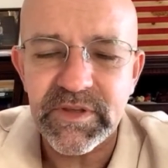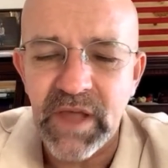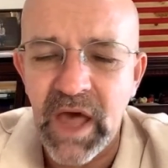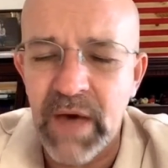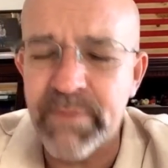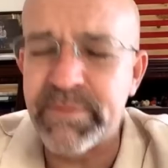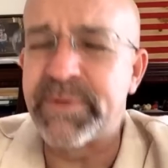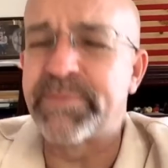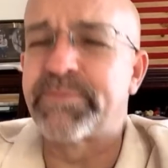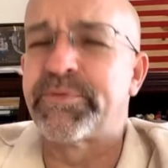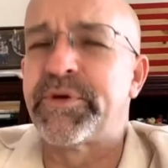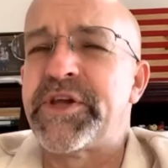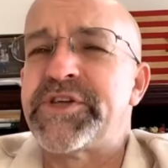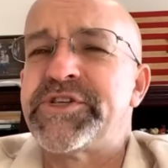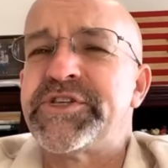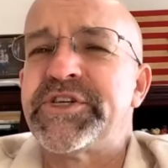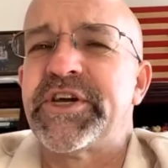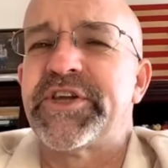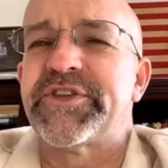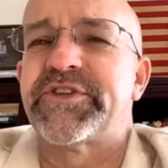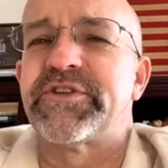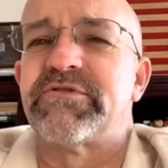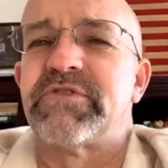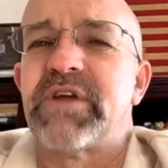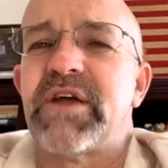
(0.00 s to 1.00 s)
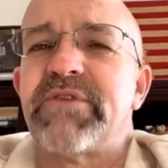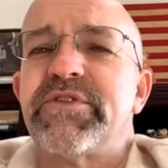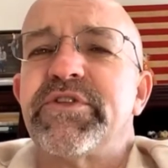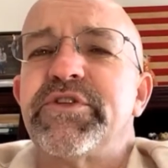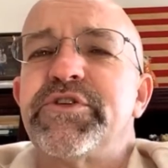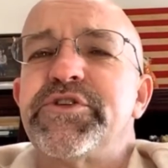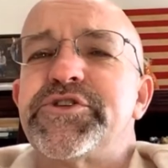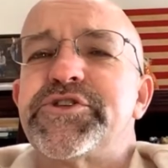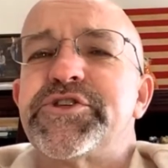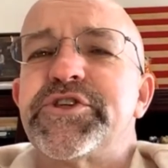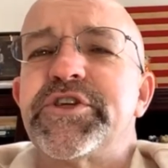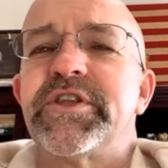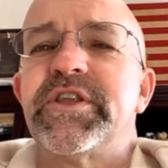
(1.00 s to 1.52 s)
I'll be preaching at the
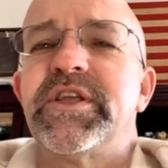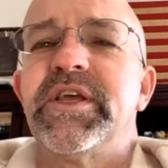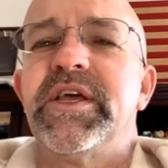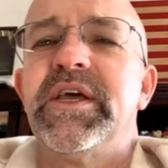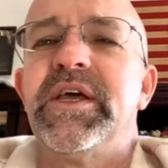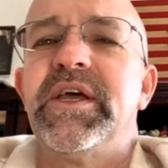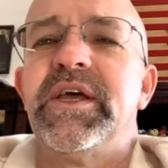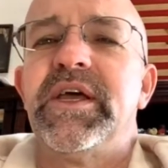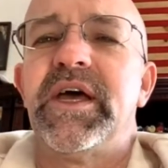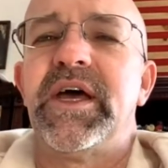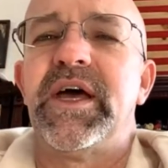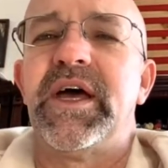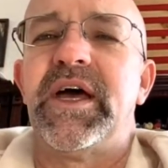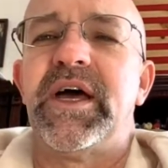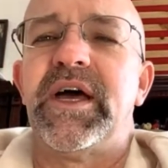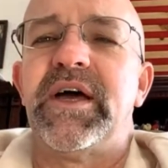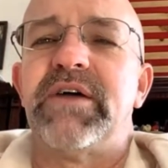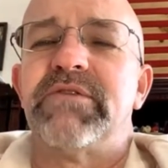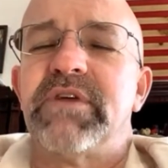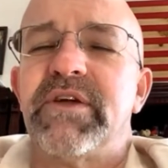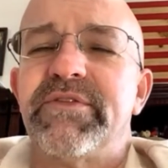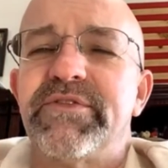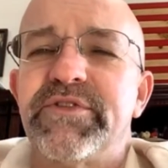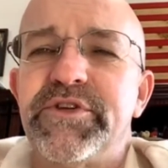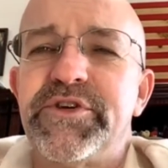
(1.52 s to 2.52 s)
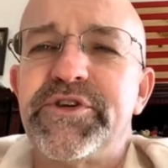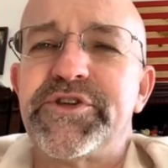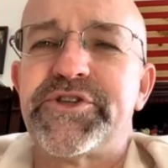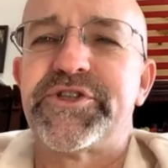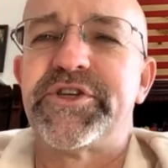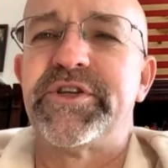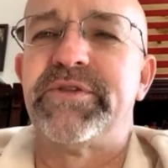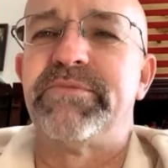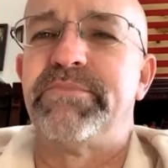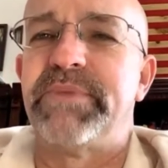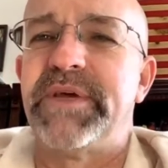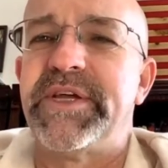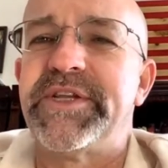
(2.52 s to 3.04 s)
Revolution
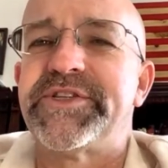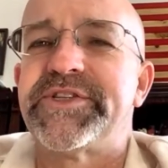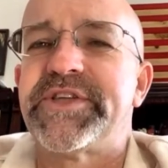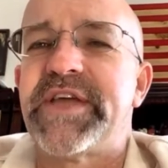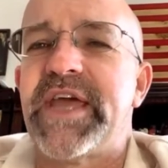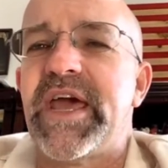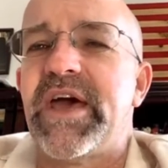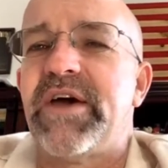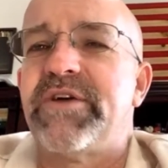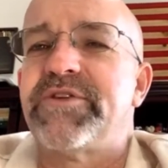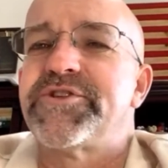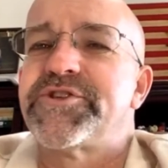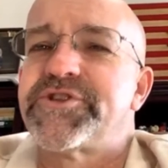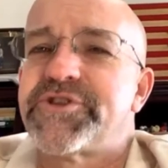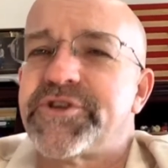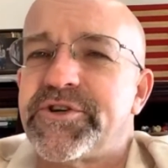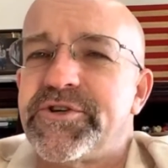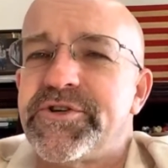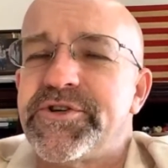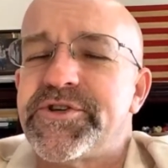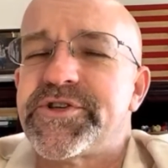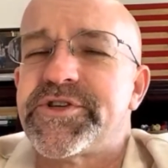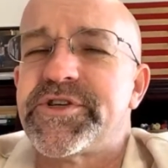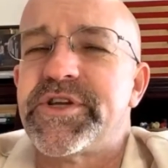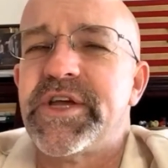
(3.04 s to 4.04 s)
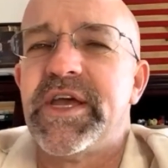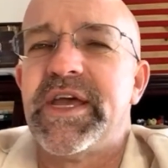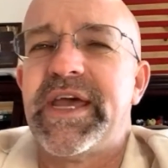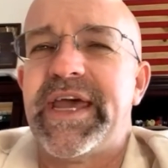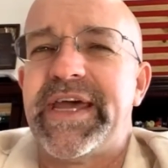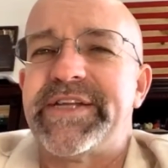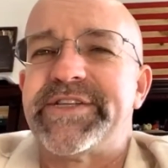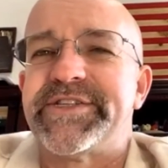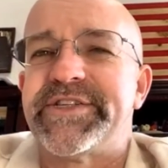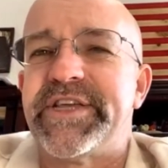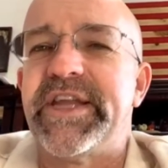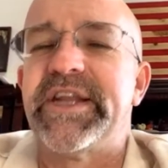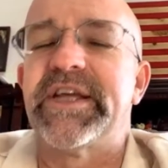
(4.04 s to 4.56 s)
Midtown Church
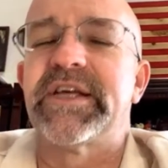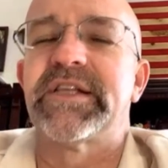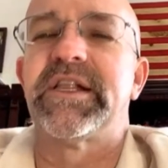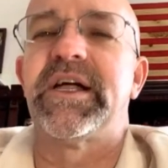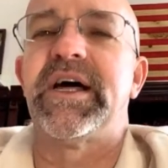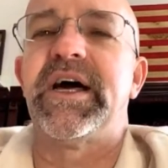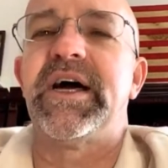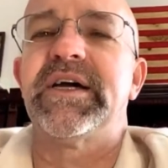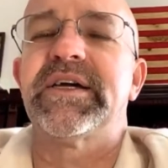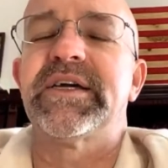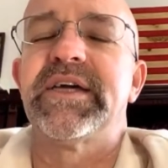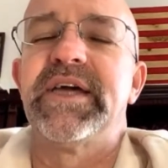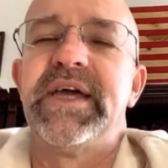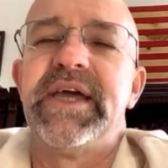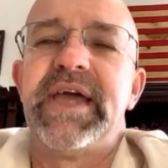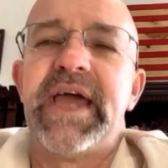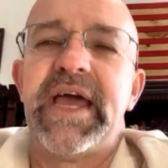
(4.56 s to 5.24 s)
at 10 o'clock.